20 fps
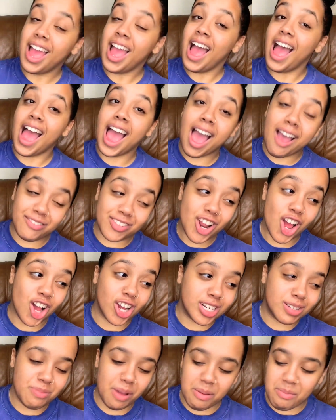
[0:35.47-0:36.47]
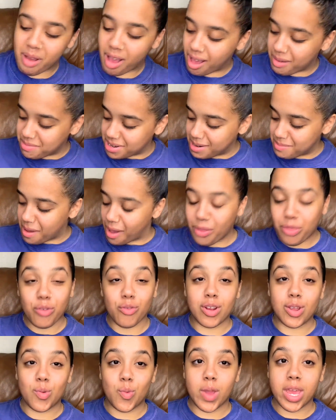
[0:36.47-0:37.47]
I haven't hugged my mom in about
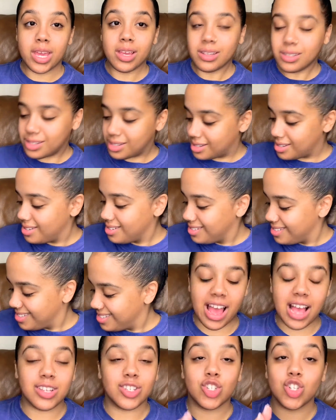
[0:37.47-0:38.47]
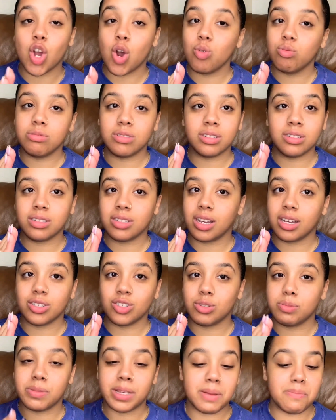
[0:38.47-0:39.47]
3 weeks. Just don't
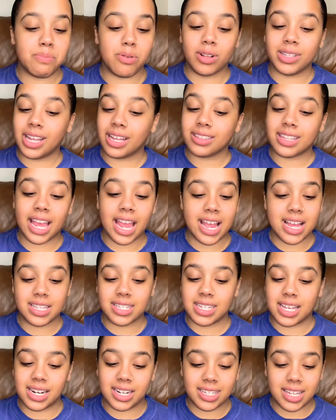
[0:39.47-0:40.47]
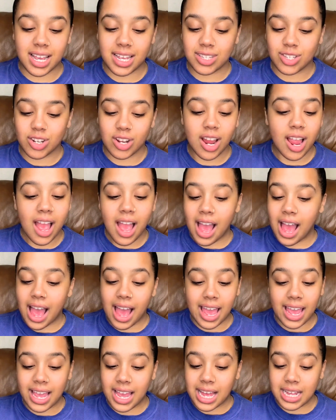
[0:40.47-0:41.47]
touch me. Pulled out the hand sanitizer.
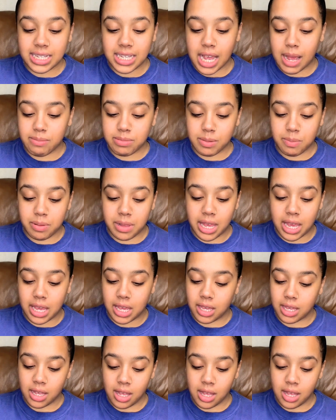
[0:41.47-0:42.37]
I ain't got time to play.